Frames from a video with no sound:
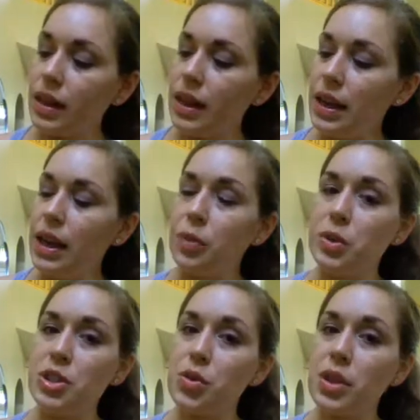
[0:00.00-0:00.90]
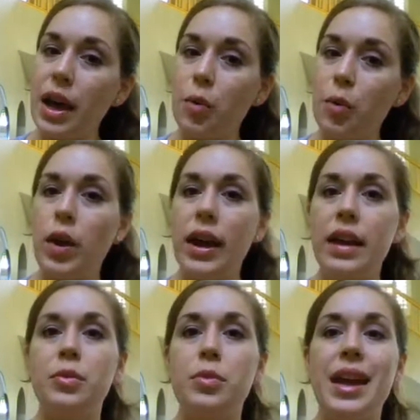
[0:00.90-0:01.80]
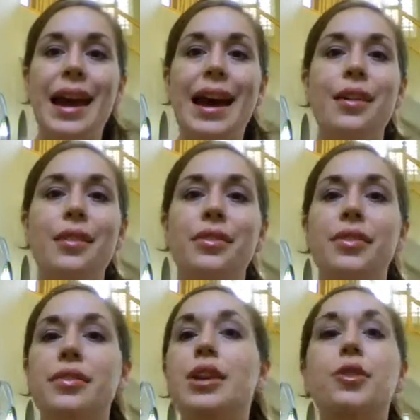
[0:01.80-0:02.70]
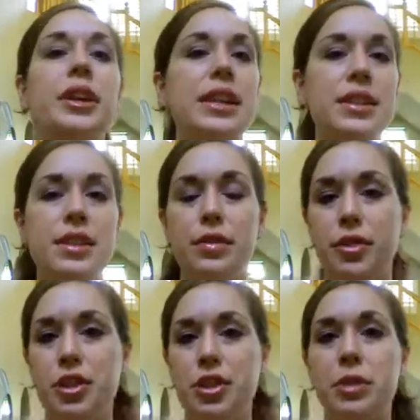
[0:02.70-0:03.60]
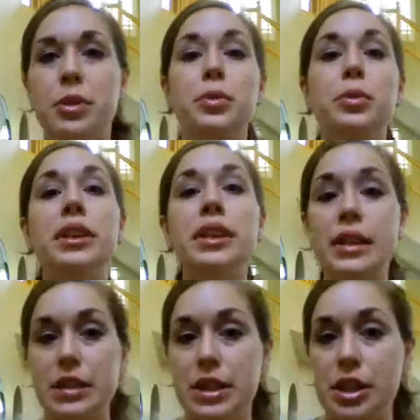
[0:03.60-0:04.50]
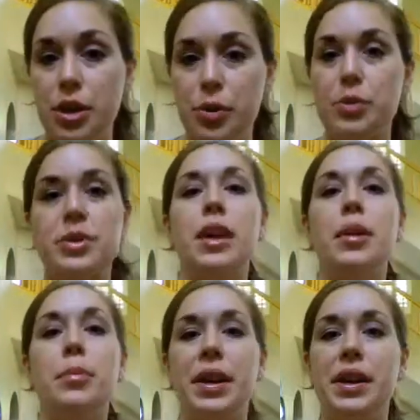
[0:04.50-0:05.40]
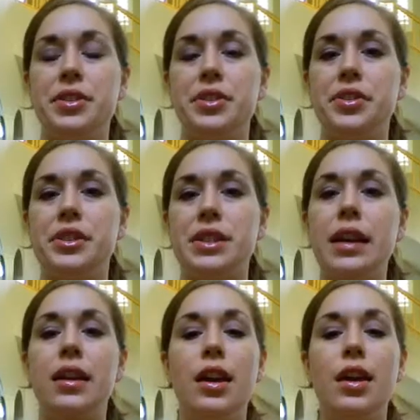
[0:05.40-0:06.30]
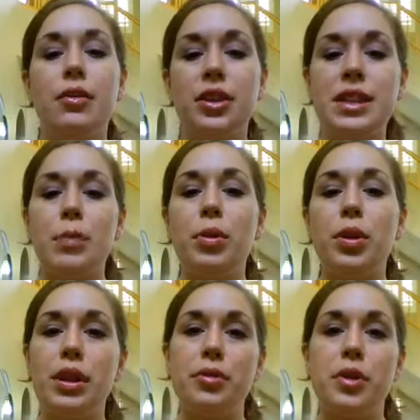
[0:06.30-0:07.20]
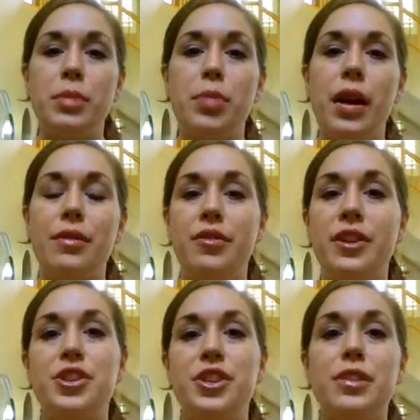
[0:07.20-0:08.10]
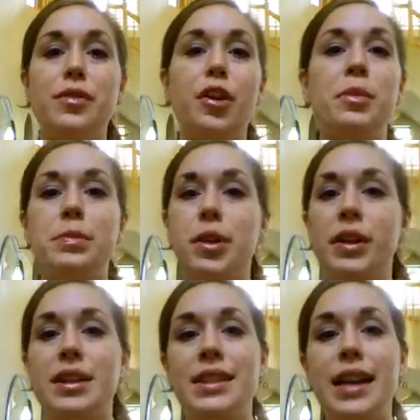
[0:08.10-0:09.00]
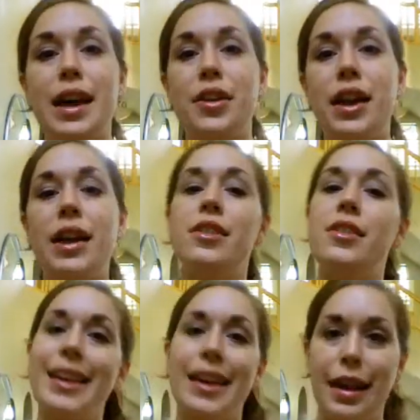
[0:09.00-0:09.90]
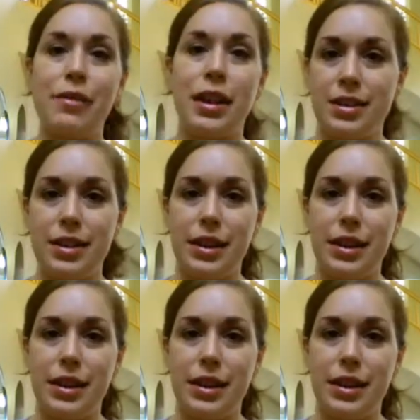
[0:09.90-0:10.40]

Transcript: And we do that when we have ingredients in the fridge that we really need to use by a certain date. For example, if we bought fish at the farmer's market Saturday, you can't have that sitting